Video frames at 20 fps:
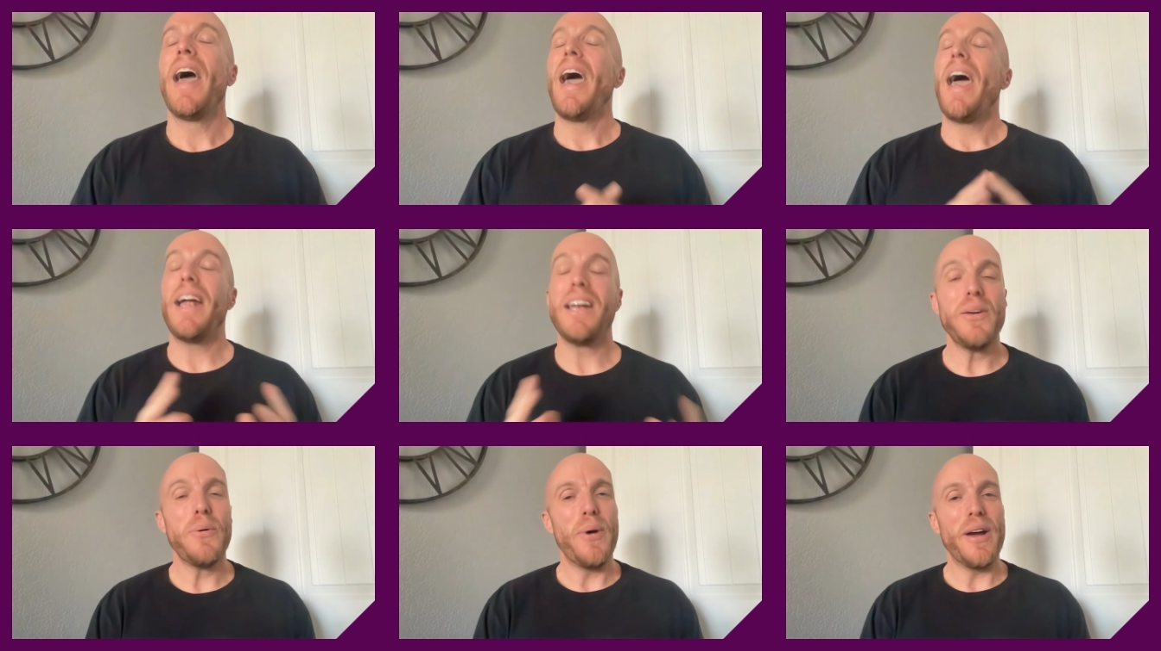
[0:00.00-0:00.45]

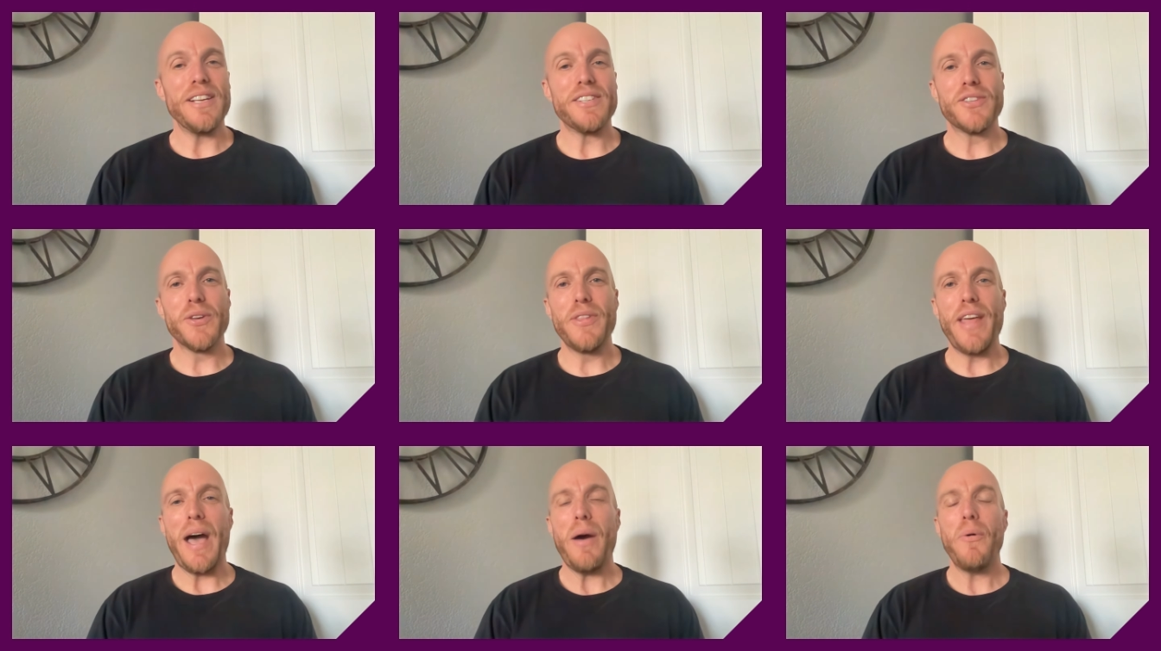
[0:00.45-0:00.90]
Anyway,
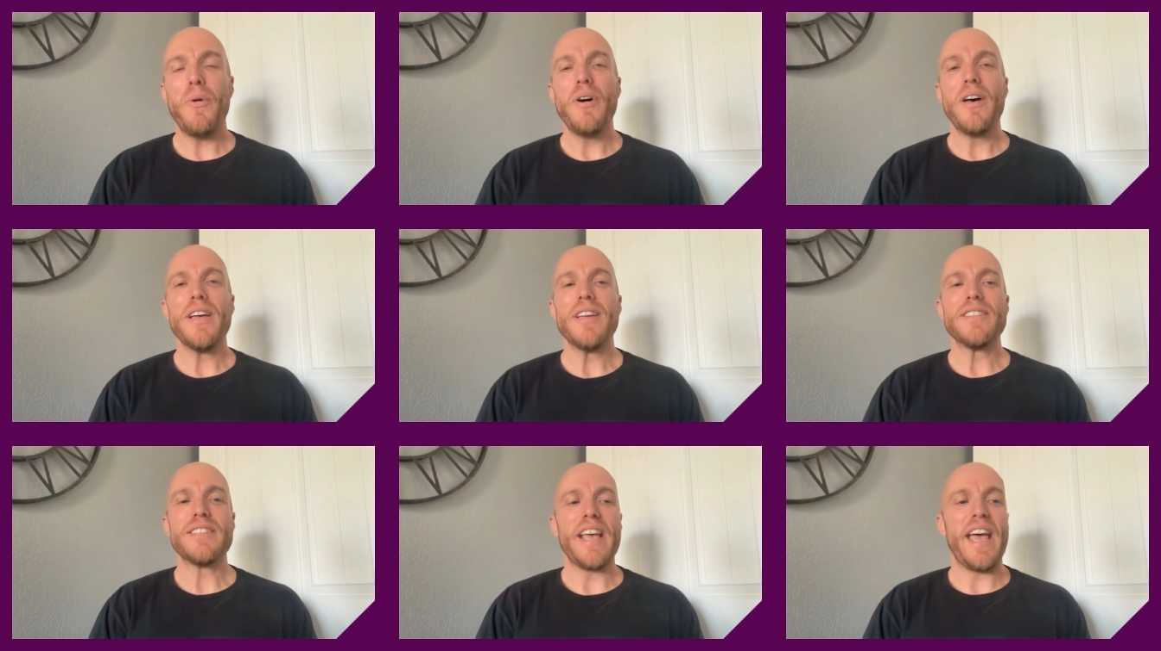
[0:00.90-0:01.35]
so that
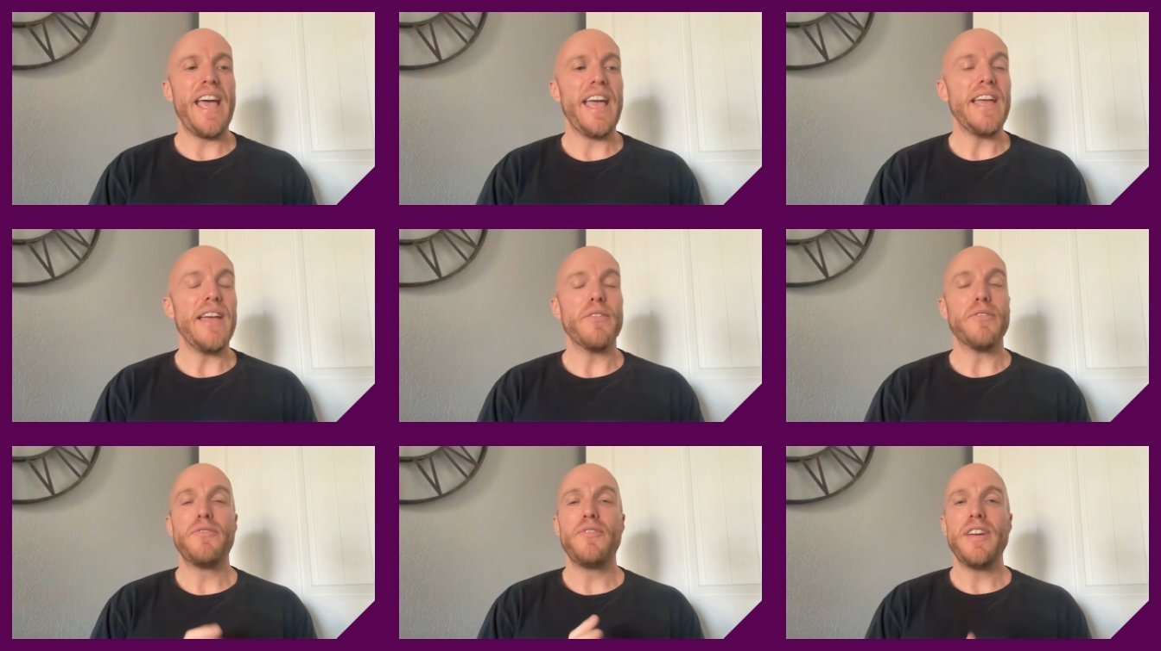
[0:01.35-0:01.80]
was
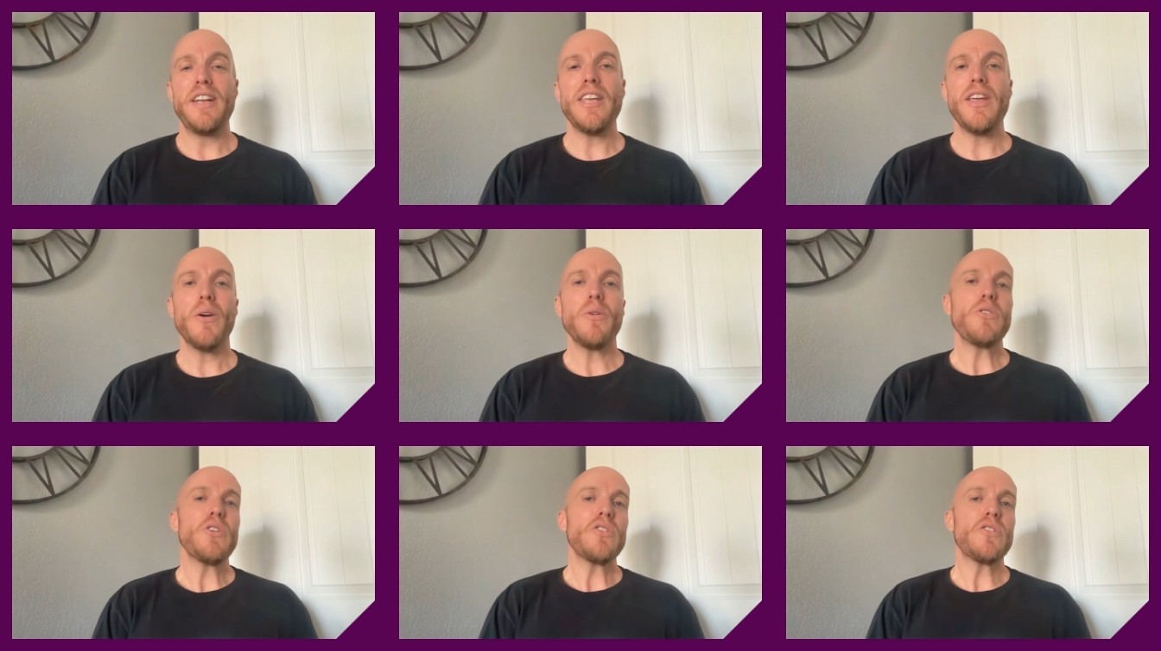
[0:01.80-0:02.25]
a
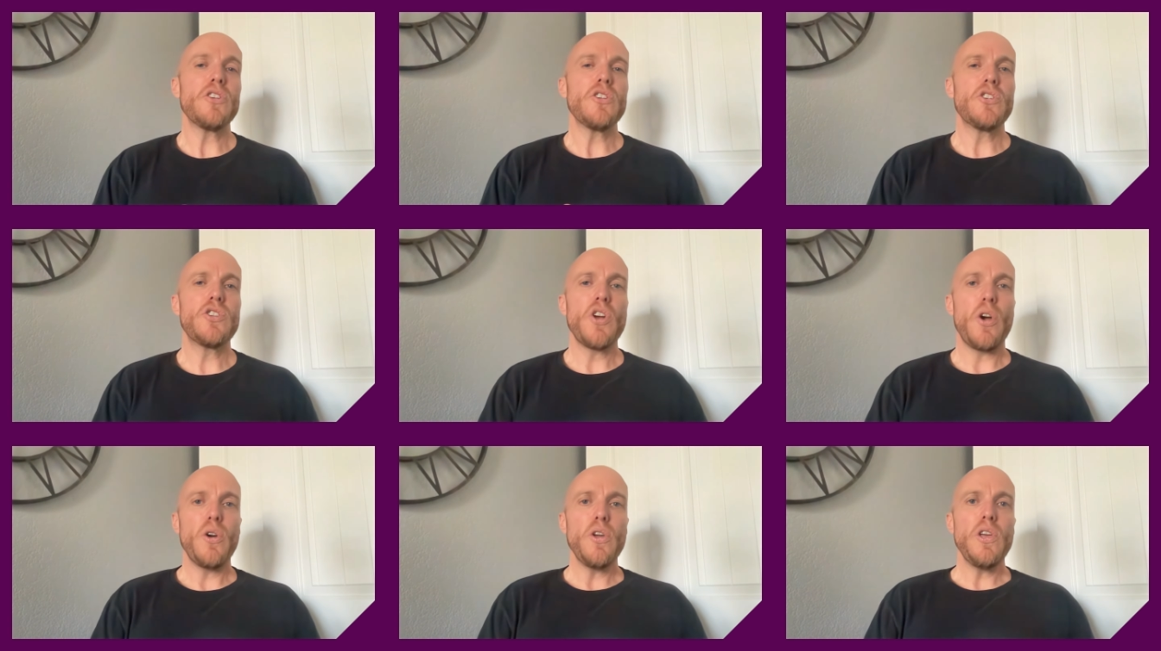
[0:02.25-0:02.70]
video just to
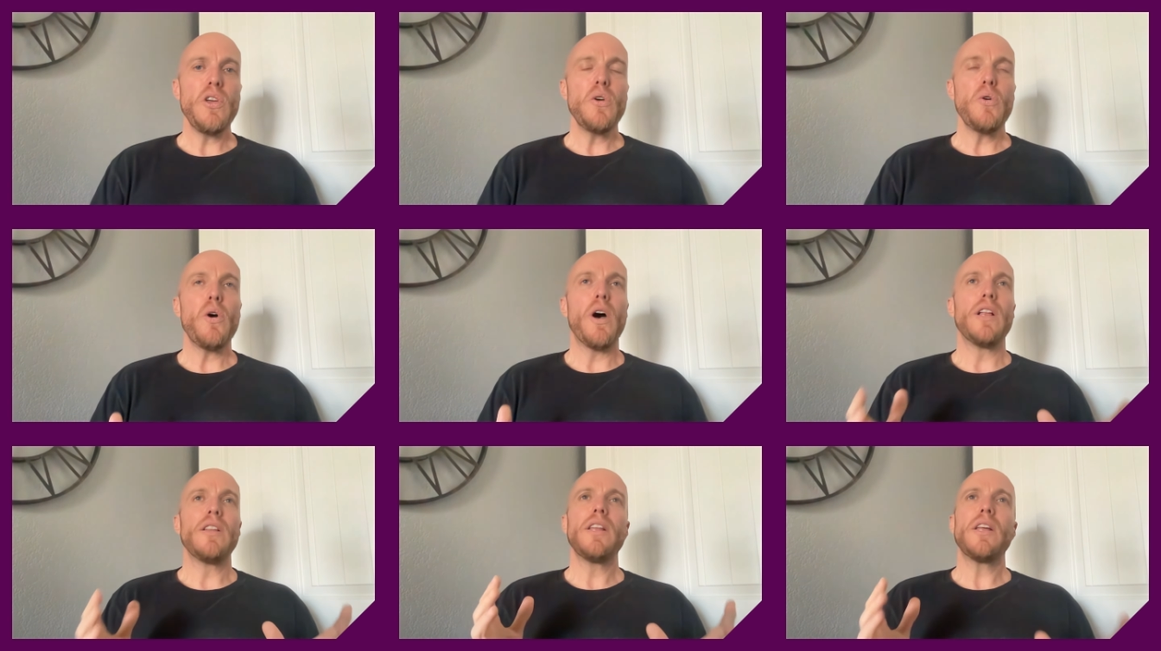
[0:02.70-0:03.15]
show
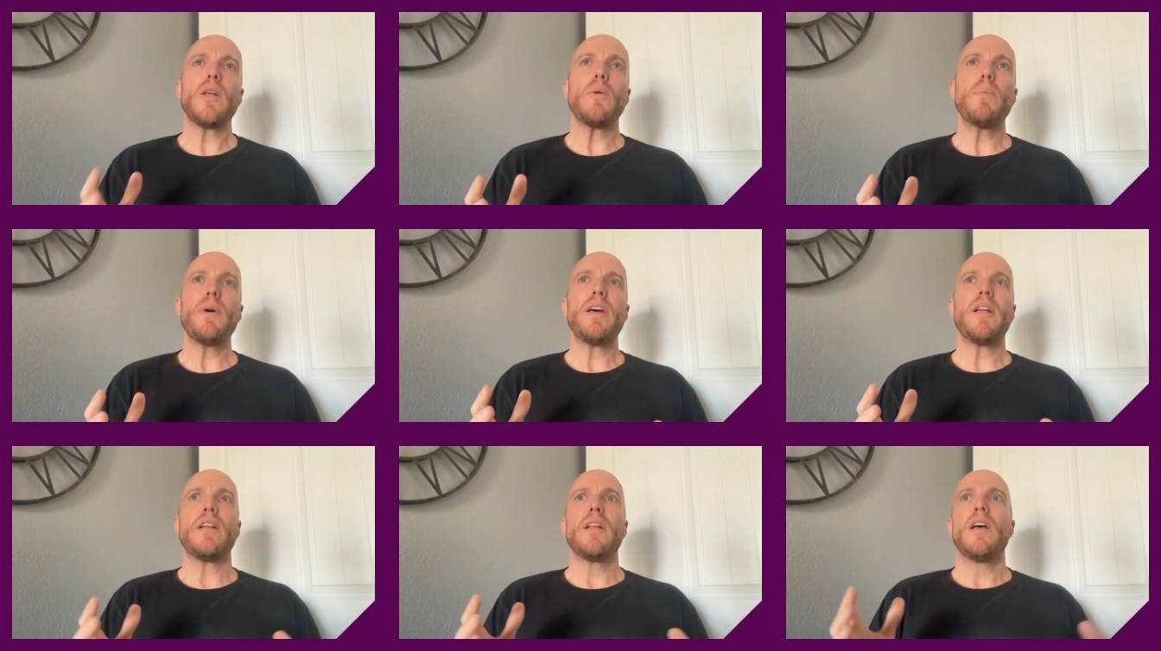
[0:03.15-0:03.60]
you a little
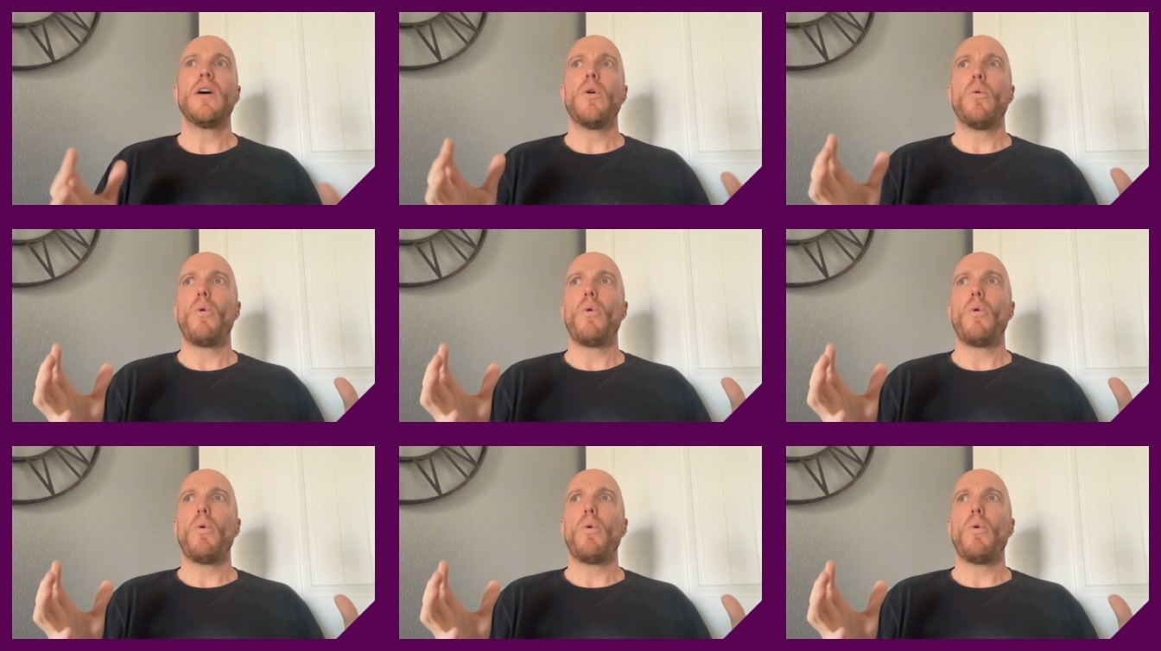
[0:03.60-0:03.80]
bit.